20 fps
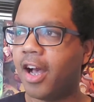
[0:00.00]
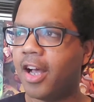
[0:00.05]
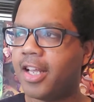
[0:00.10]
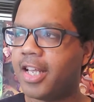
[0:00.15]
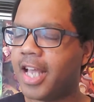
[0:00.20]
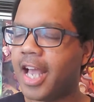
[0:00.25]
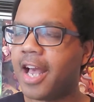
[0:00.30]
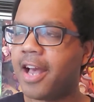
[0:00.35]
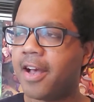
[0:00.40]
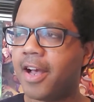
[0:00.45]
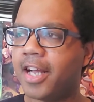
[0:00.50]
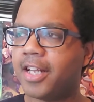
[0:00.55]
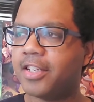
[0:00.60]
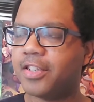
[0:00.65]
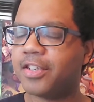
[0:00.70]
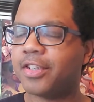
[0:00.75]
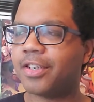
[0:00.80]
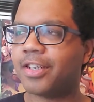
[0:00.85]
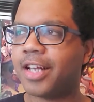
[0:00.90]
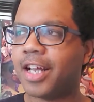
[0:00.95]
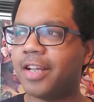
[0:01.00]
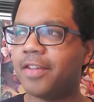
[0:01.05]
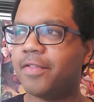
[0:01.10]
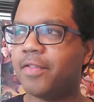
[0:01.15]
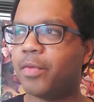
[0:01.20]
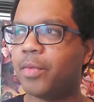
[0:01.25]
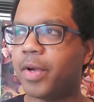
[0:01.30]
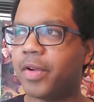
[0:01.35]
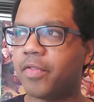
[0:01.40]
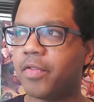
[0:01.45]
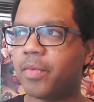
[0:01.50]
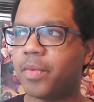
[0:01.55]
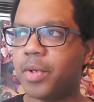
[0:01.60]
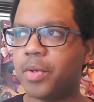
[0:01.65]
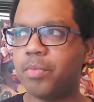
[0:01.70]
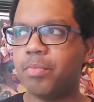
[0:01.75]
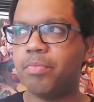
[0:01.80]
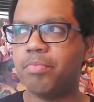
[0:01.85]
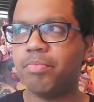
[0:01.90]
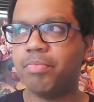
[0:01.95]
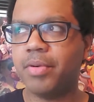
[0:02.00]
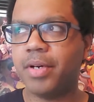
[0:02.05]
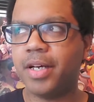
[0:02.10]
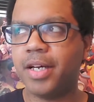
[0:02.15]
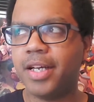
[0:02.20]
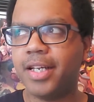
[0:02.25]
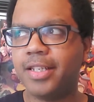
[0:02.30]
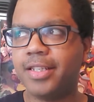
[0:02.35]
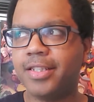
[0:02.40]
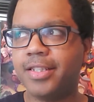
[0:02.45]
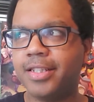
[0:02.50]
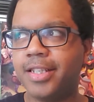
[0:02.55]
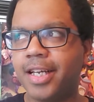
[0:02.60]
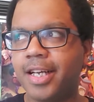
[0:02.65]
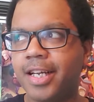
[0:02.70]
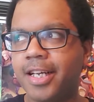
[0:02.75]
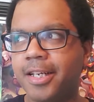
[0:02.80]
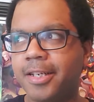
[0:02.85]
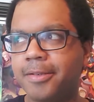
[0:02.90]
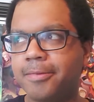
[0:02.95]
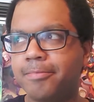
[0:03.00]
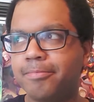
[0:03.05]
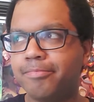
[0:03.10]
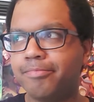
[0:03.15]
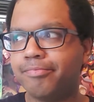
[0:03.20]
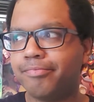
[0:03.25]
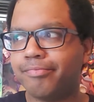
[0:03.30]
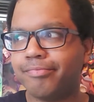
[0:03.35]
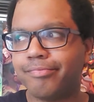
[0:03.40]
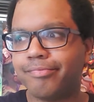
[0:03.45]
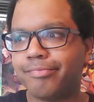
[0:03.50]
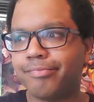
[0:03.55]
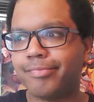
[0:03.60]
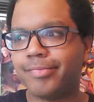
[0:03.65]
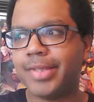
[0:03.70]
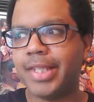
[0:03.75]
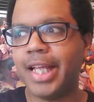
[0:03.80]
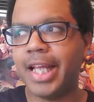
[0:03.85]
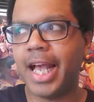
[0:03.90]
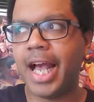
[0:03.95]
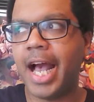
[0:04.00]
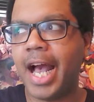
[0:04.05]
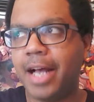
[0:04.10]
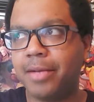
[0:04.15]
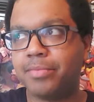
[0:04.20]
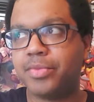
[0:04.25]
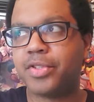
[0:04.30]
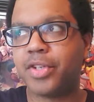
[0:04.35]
yeah, I took your life away from you, but um, I'm